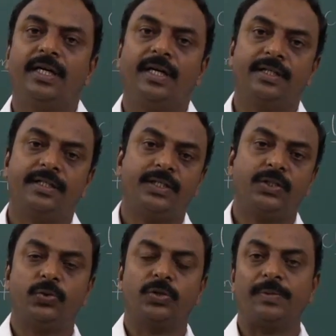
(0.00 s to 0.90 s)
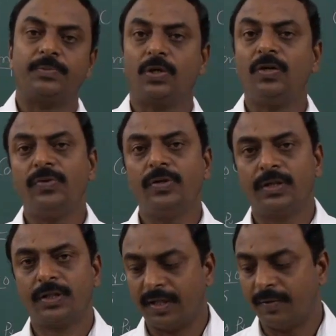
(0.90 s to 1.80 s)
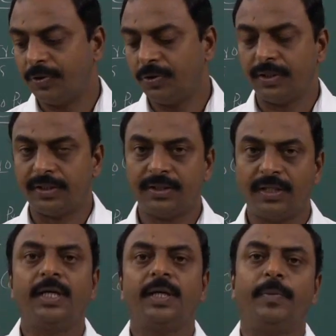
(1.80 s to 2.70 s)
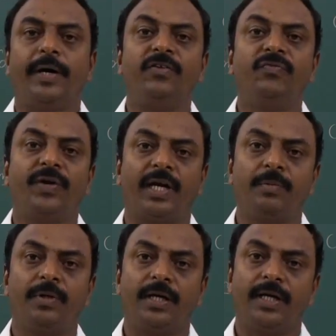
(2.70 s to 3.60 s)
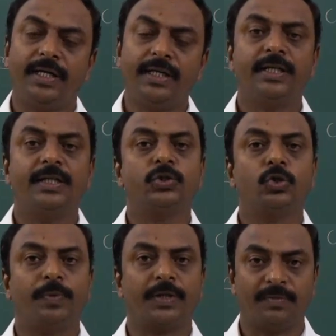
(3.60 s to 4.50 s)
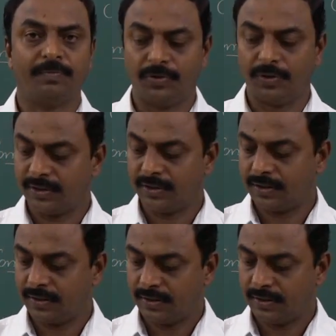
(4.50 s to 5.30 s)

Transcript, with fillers: Another two types of computers: mainframe and supercomputers.